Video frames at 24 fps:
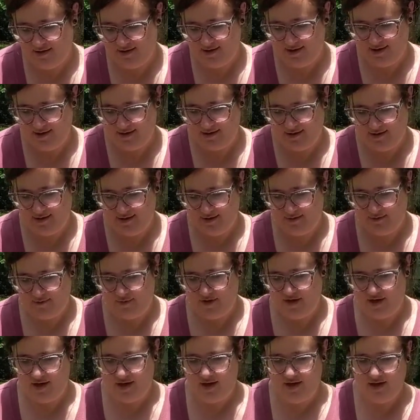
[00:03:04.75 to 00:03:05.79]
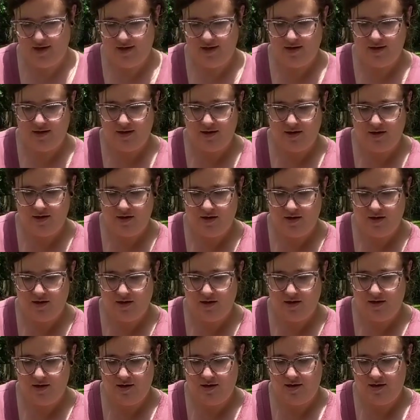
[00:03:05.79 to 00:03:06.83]
That's going to be
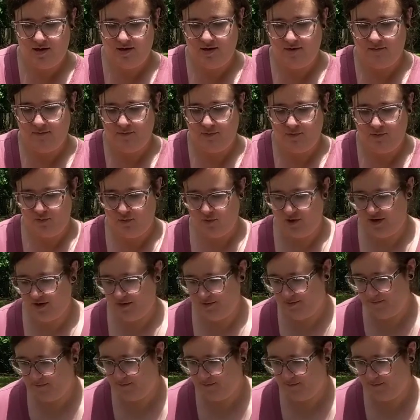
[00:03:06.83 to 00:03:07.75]
important.